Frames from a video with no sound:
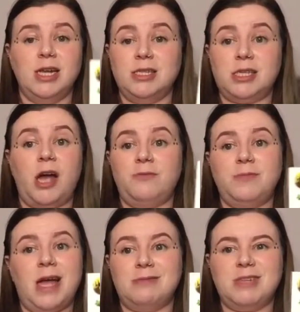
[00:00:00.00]
so
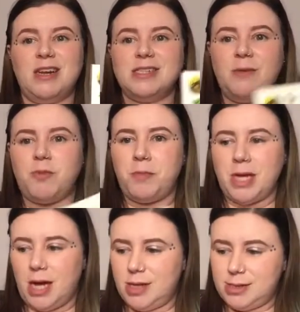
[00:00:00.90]
yeah 10 out of 10 from me
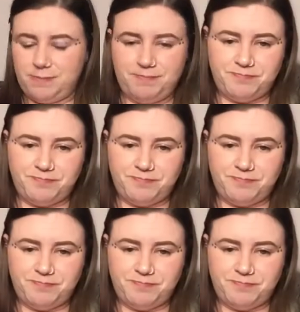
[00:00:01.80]
guys